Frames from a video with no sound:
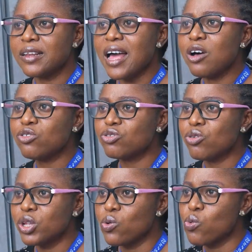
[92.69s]
an
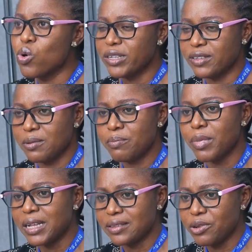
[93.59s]
household waste
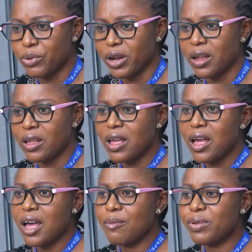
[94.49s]
material,
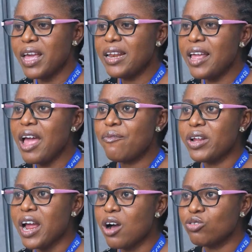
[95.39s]
and barely
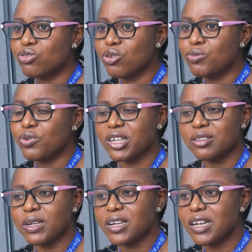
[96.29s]
every household, most
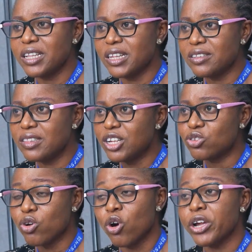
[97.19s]
especially in this
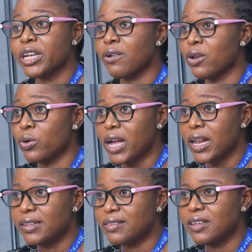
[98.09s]
nation or in our
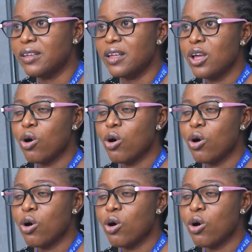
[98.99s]
locality,